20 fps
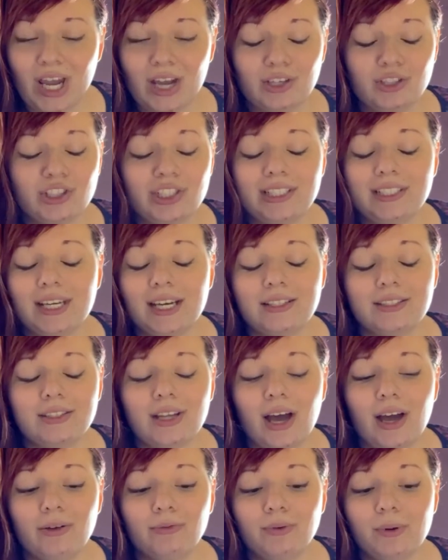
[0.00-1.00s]
She does
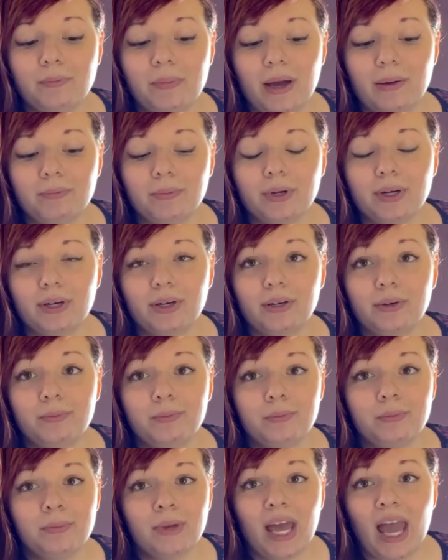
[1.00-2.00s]
not remember
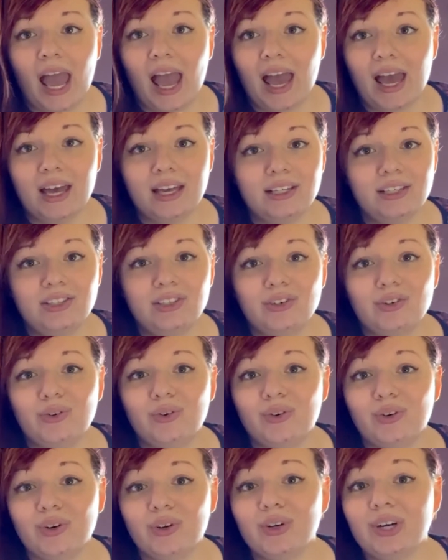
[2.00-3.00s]
Ed
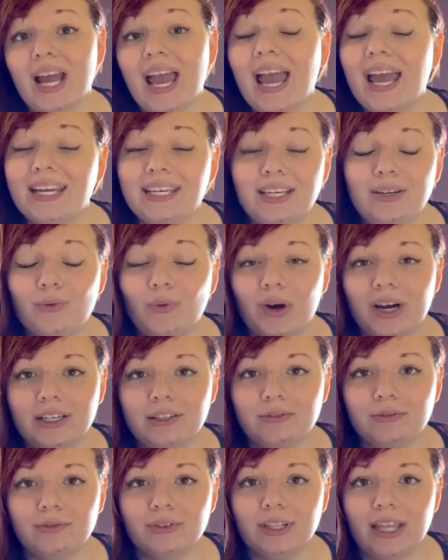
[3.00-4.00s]
or
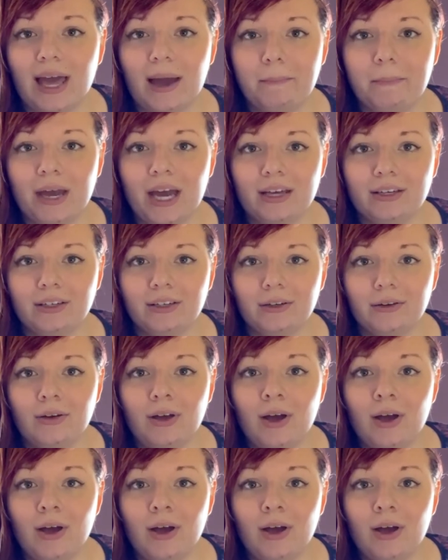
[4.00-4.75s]
anyone for that matter,